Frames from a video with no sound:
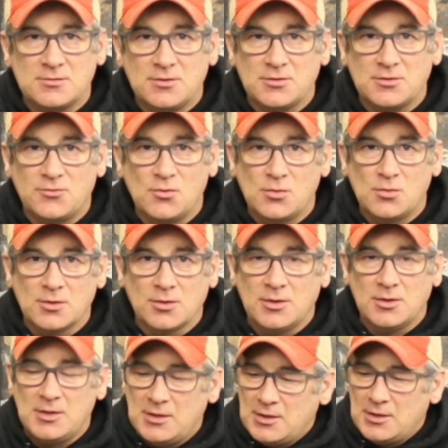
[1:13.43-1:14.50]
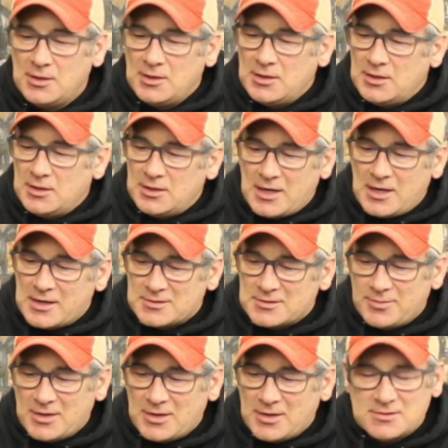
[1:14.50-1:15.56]
look for hot
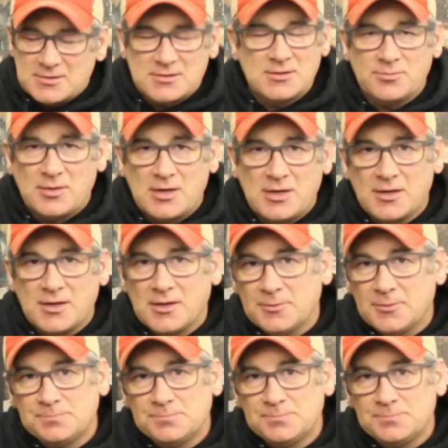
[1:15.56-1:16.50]
spots in my